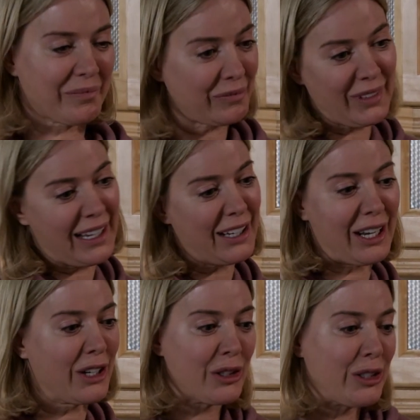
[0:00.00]
Well,
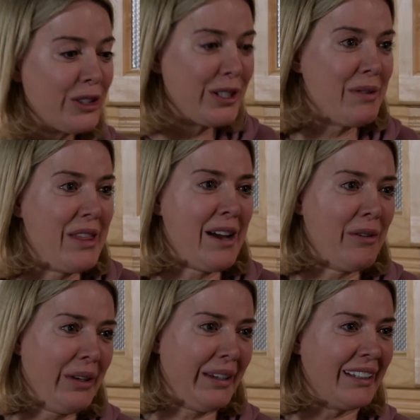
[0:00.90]
I couldn't have done it
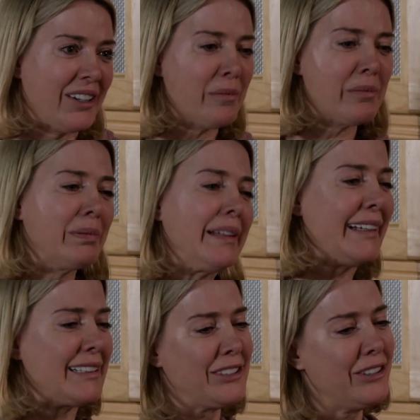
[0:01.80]
without you. Oh,
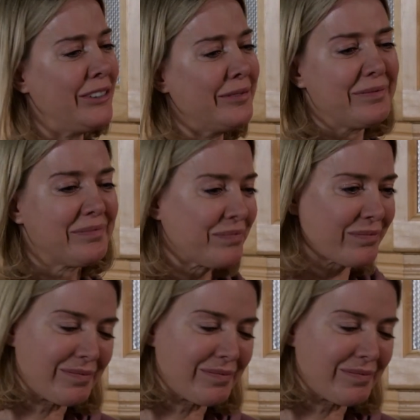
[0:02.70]
please, don't